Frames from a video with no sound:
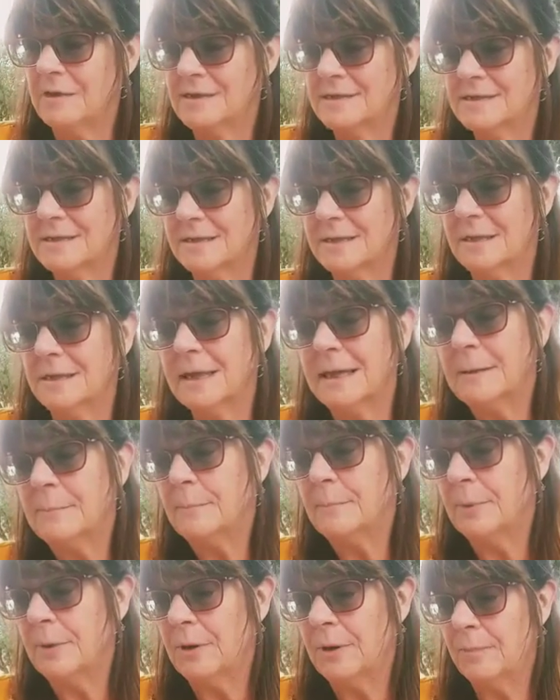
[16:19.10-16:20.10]
went to the
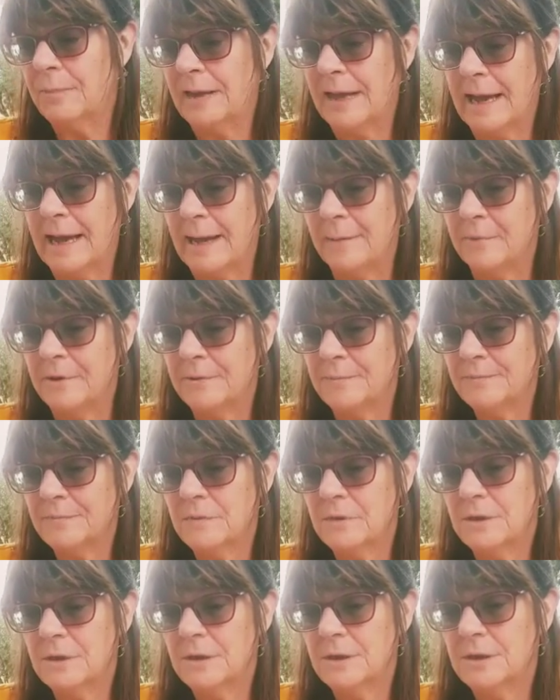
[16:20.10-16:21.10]
light bulb lab.
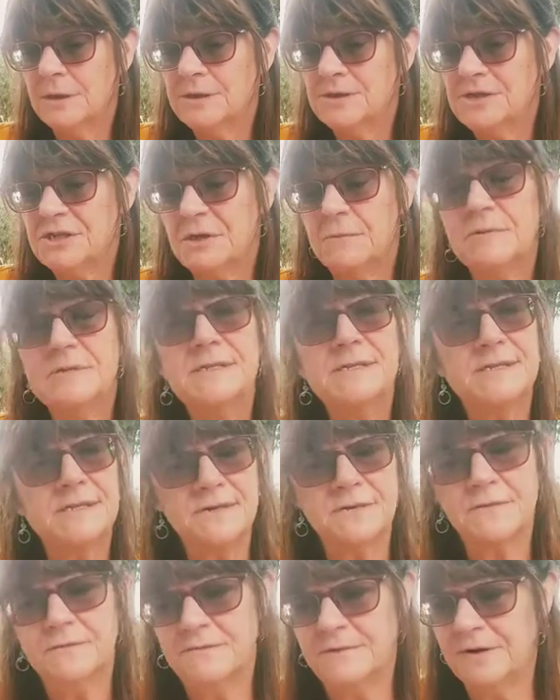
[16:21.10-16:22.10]
She was
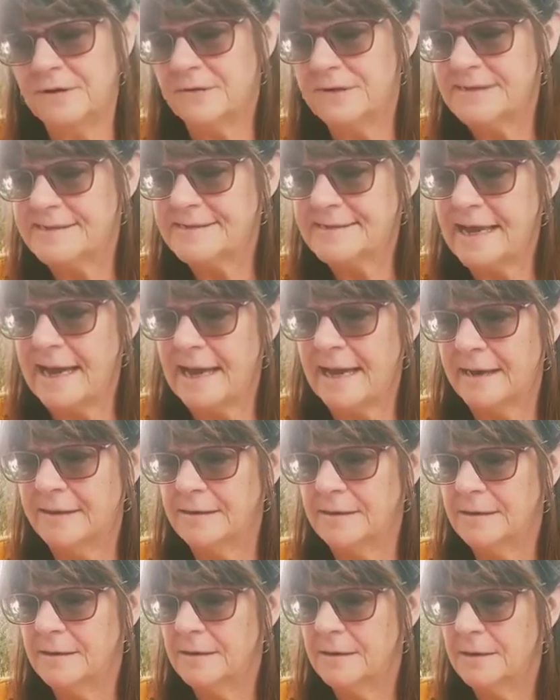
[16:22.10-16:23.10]
still very
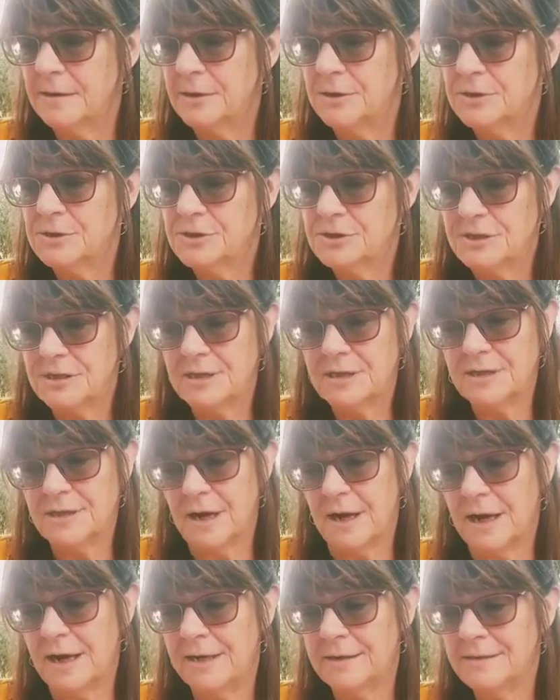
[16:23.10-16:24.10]
sad. She
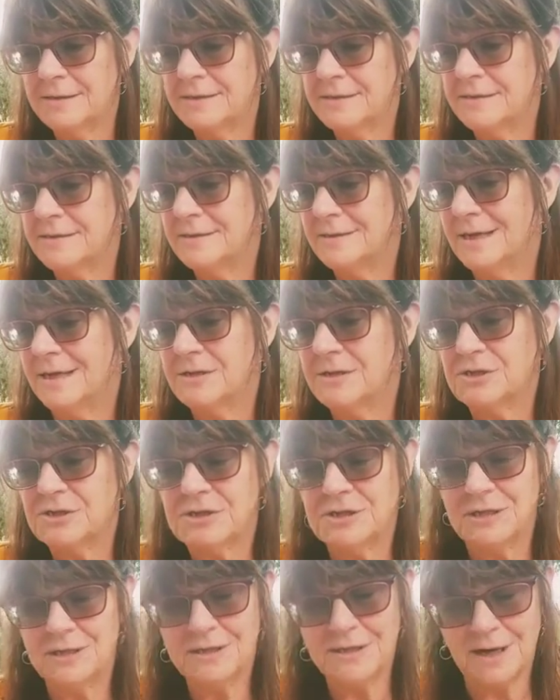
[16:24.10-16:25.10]
thought, and
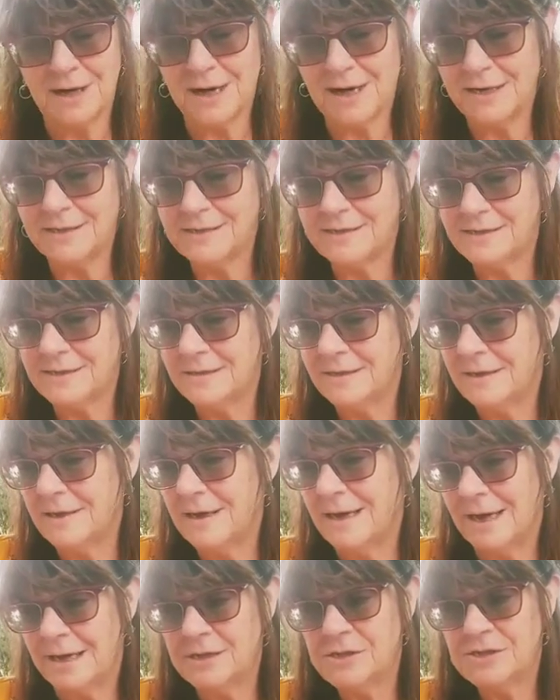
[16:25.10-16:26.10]
she thought,
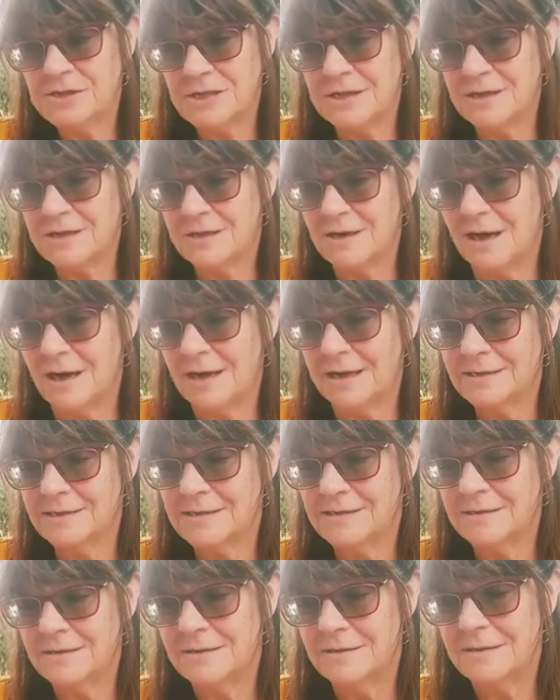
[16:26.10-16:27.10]
and she
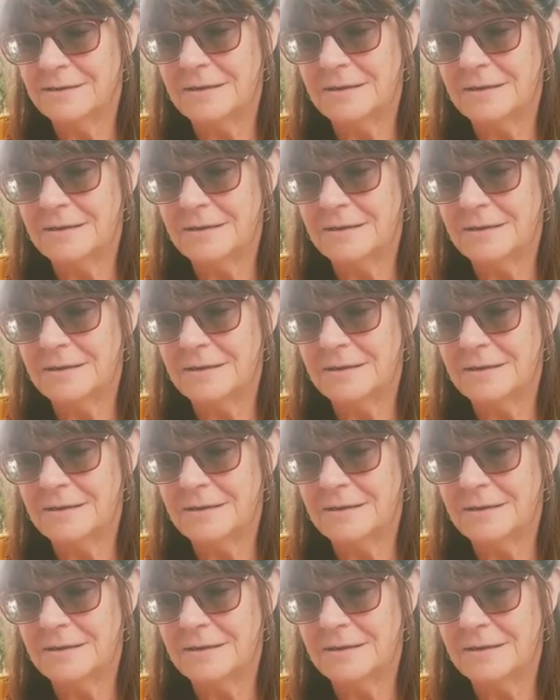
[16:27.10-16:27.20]
thought,